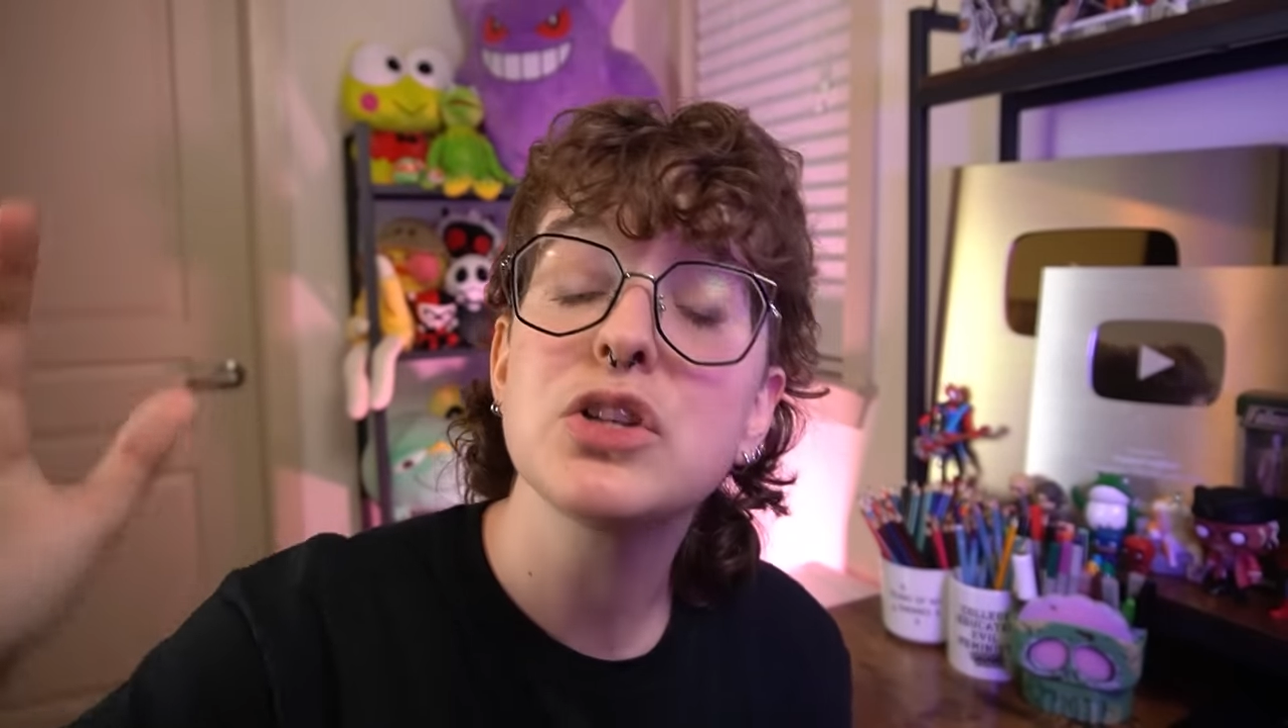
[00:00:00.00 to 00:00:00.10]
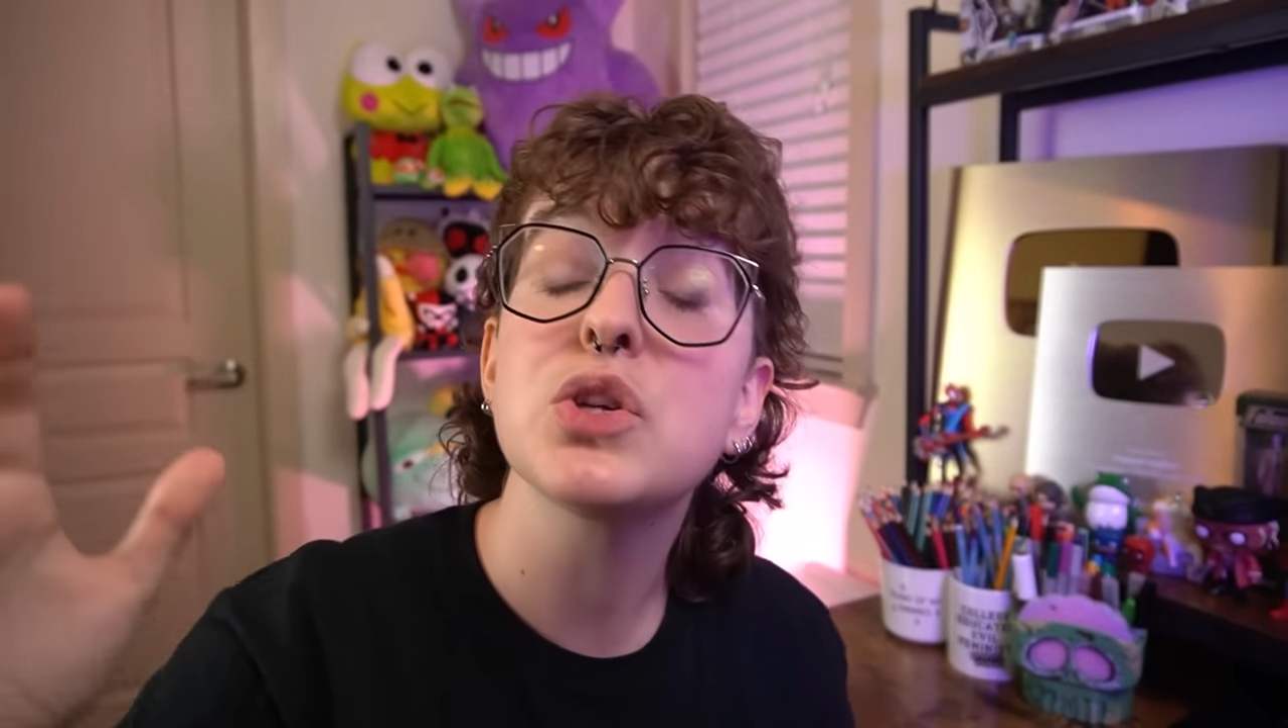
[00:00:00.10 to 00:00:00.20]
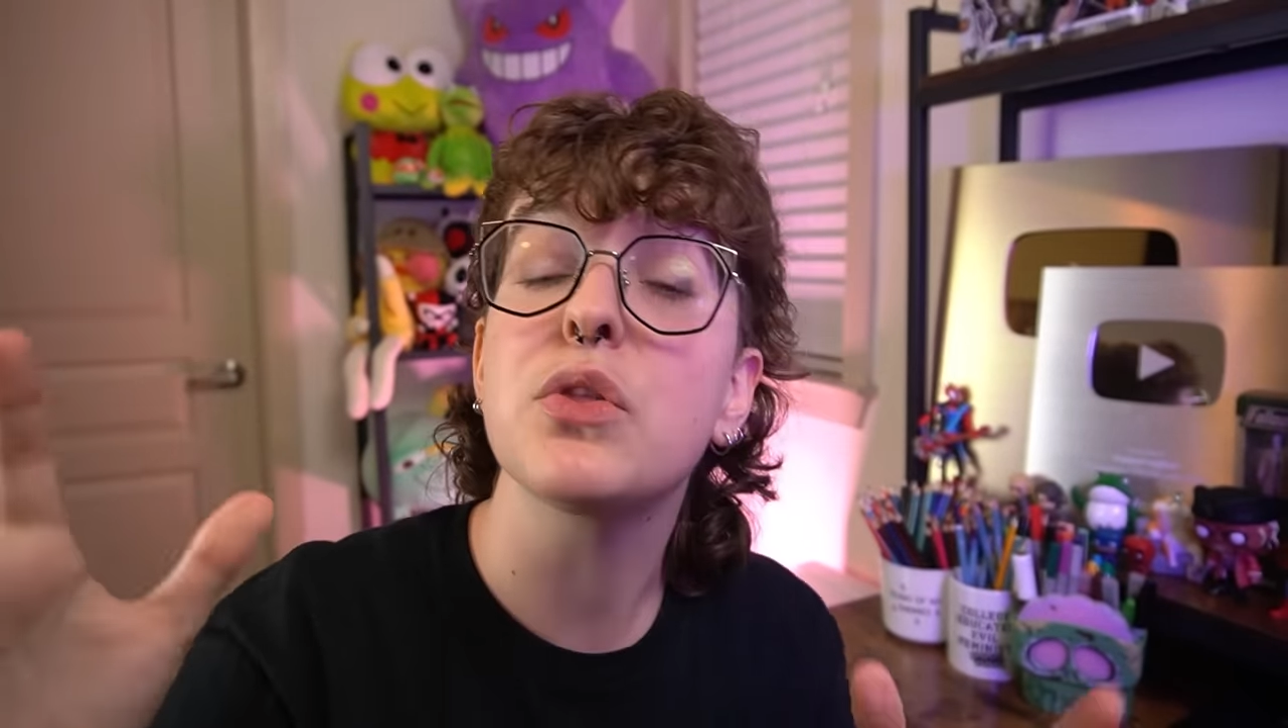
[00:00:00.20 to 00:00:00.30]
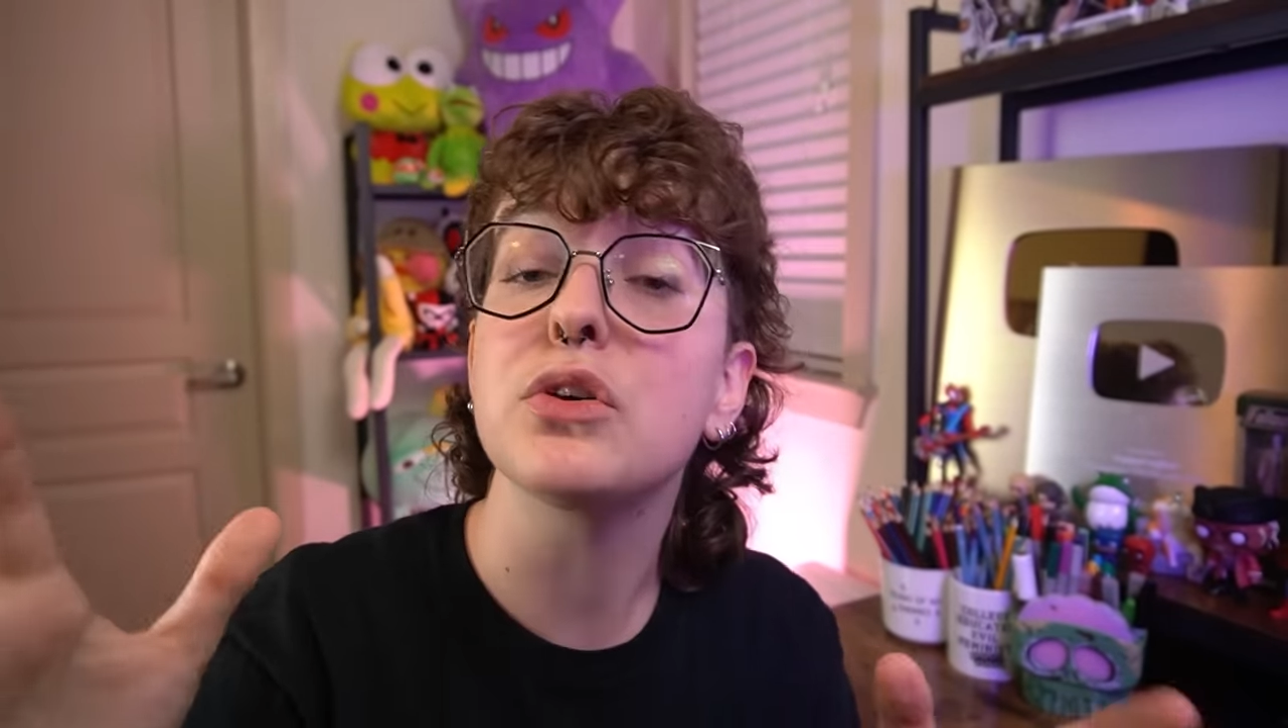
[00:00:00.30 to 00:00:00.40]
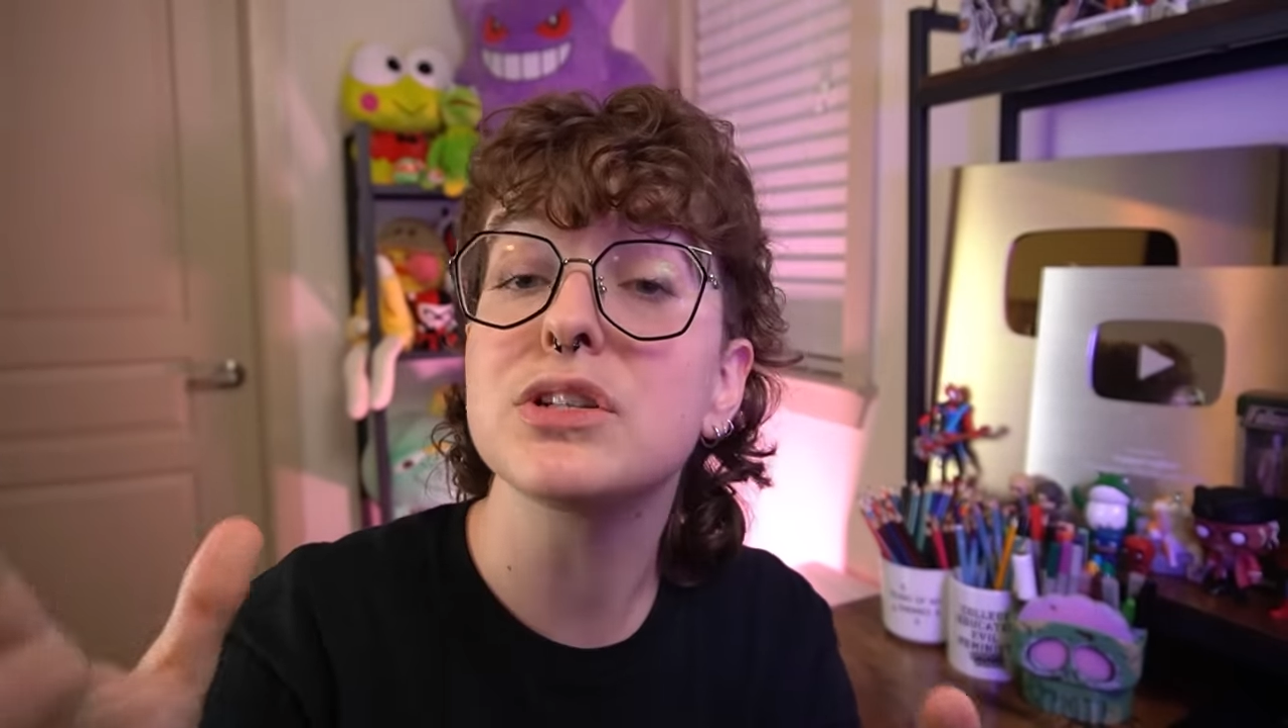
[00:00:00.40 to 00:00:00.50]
so their